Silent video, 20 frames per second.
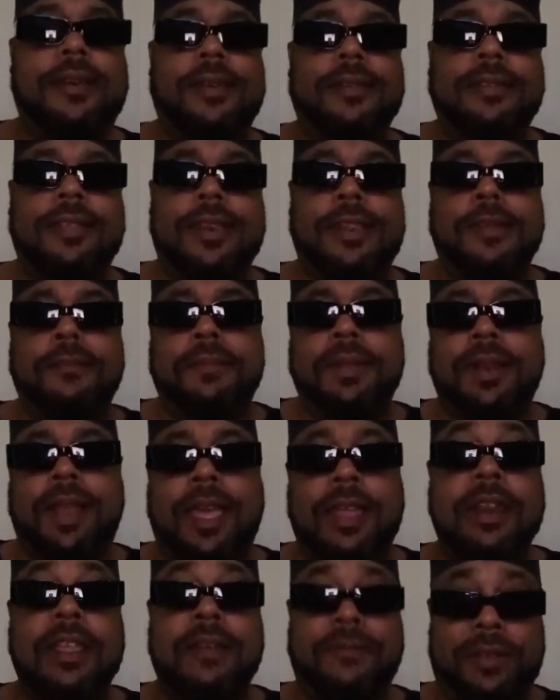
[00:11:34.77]
Then he'd be
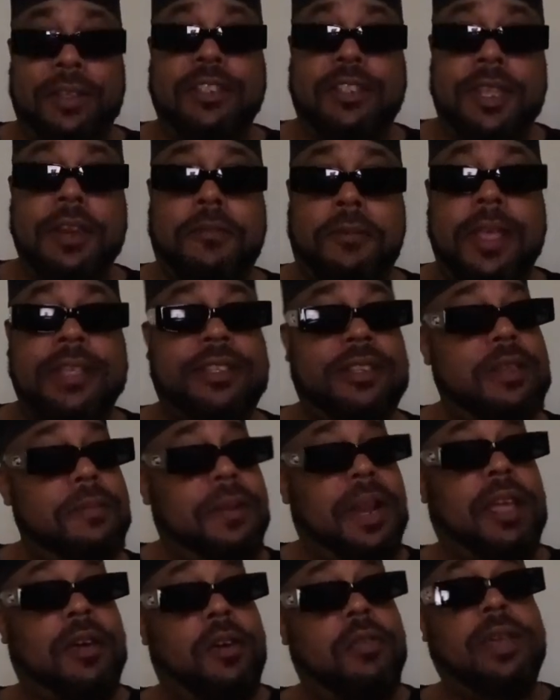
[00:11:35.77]
like, and if he's interested, he'd
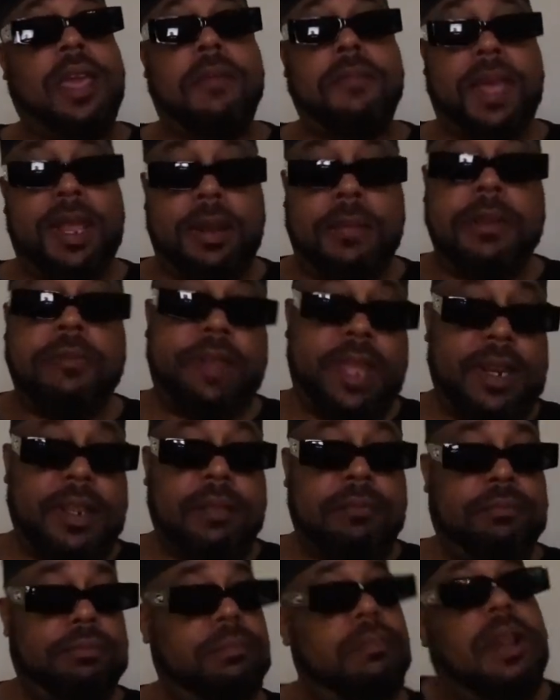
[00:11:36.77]
be like, okay, man, let me read it.
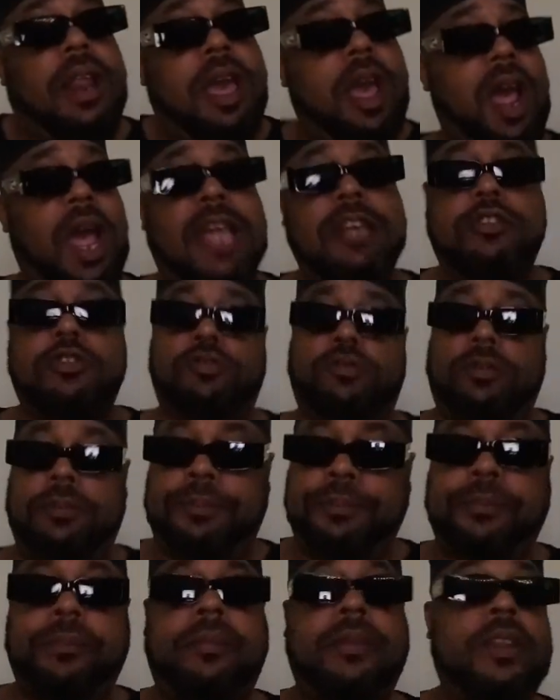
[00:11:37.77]
All right, cool.
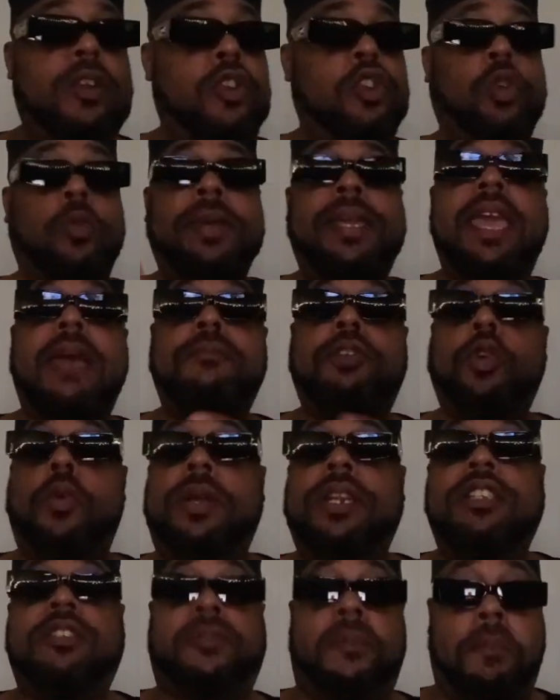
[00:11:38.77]
So we kept
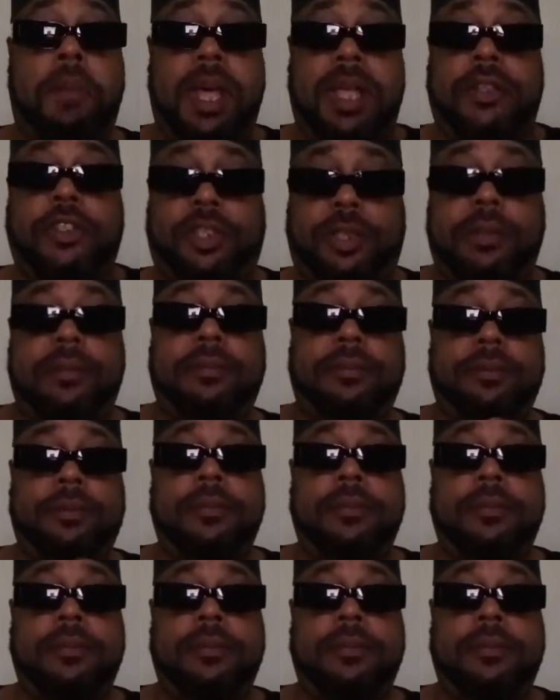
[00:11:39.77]
doing this for months.